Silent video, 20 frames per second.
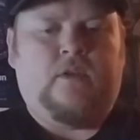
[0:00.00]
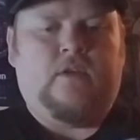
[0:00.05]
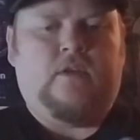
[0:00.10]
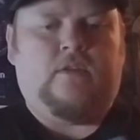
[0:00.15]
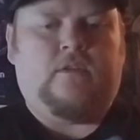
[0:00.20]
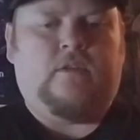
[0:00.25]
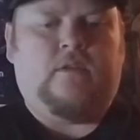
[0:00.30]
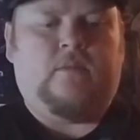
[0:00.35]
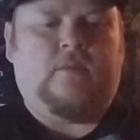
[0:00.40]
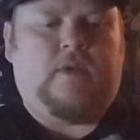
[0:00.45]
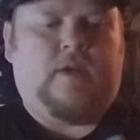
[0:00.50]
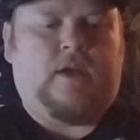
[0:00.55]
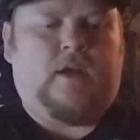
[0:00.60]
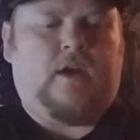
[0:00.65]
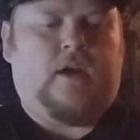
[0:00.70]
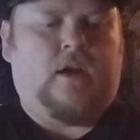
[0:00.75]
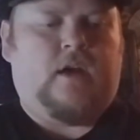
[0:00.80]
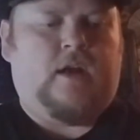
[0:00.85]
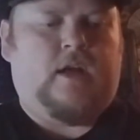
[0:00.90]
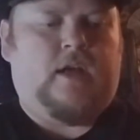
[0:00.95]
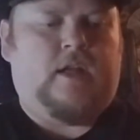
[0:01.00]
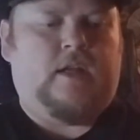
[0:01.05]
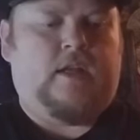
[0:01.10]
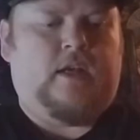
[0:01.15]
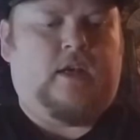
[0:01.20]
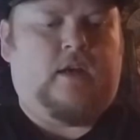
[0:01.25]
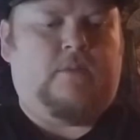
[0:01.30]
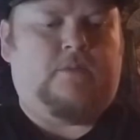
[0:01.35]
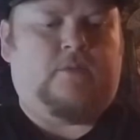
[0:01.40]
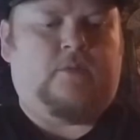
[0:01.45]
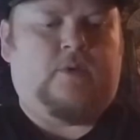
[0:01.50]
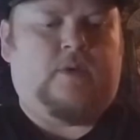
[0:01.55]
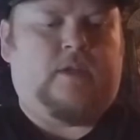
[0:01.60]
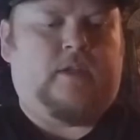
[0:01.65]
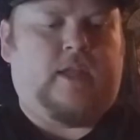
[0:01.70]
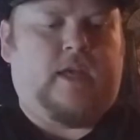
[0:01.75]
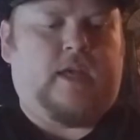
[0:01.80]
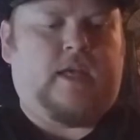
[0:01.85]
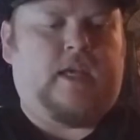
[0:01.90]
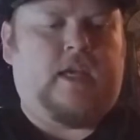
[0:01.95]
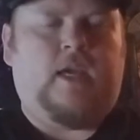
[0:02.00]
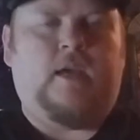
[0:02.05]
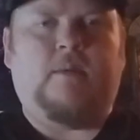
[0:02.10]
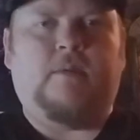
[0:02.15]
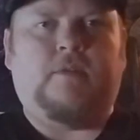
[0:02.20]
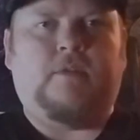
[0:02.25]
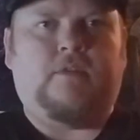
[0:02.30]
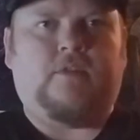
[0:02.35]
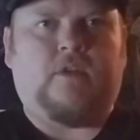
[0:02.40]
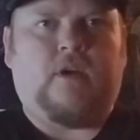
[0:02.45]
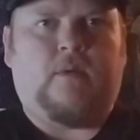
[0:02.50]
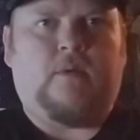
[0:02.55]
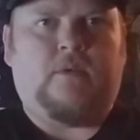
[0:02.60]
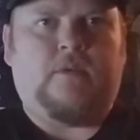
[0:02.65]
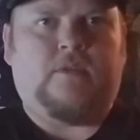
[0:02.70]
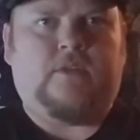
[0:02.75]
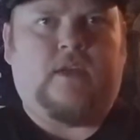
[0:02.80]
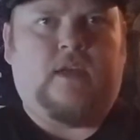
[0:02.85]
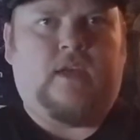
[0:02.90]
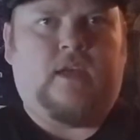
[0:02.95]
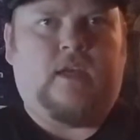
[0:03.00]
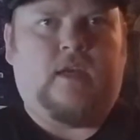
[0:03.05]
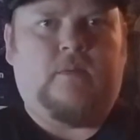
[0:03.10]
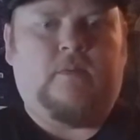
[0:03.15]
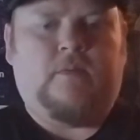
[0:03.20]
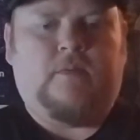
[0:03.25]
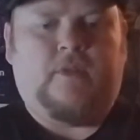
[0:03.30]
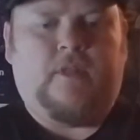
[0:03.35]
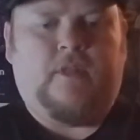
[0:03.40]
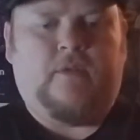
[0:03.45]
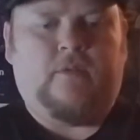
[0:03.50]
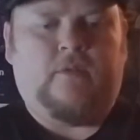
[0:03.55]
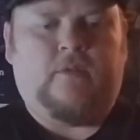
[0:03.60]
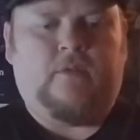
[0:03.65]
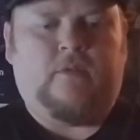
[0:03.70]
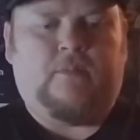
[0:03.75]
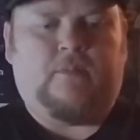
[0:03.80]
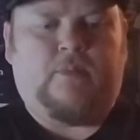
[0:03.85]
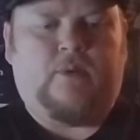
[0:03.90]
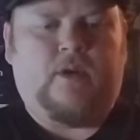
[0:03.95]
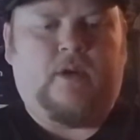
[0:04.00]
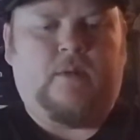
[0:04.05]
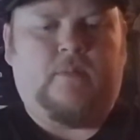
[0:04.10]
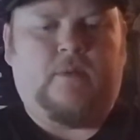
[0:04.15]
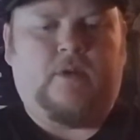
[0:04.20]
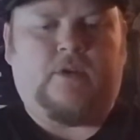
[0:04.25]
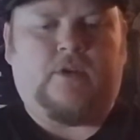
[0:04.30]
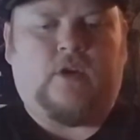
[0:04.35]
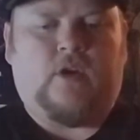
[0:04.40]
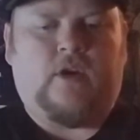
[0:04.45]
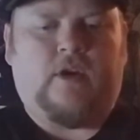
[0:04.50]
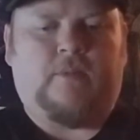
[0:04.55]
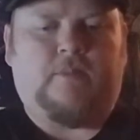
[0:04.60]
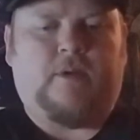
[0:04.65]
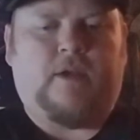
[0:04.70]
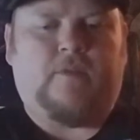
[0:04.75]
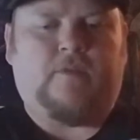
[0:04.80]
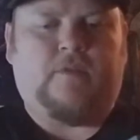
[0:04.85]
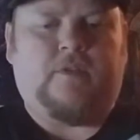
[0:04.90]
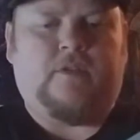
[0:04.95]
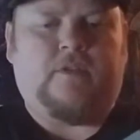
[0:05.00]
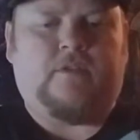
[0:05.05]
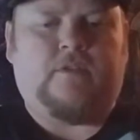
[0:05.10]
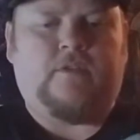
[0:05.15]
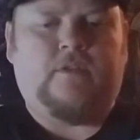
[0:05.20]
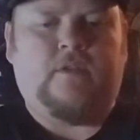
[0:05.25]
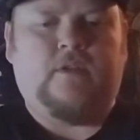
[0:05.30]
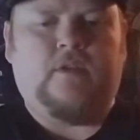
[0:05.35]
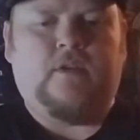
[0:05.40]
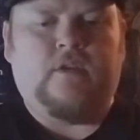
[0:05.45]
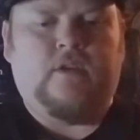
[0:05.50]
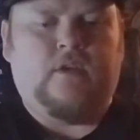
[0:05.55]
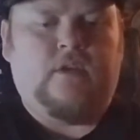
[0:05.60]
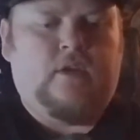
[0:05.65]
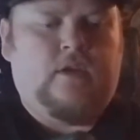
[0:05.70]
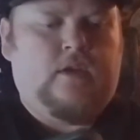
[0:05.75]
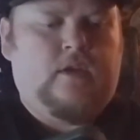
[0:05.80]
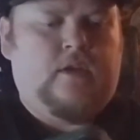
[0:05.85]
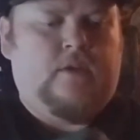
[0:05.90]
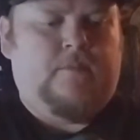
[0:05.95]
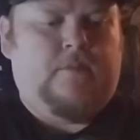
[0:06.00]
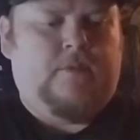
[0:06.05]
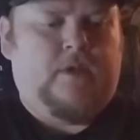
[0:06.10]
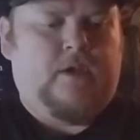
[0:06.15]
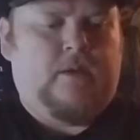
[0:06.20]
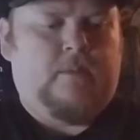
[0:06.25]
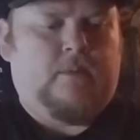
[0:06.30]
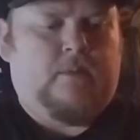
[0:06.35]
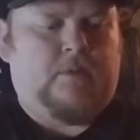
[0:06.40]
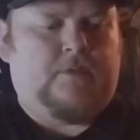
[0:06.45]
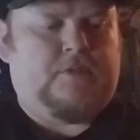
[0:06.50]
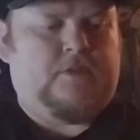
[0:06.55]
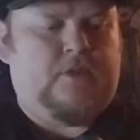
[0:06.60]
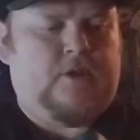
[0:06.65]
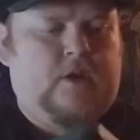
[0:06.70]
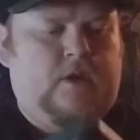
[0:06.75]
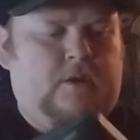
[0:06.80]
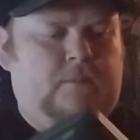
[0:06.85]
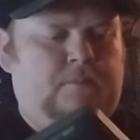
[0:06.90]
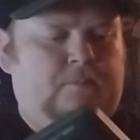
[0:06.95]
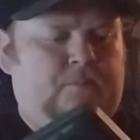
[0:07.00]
So I'm like, alright, now between that game and the Star Wars game and the other ones, we pretty much already paid for this. And then, but we're still going.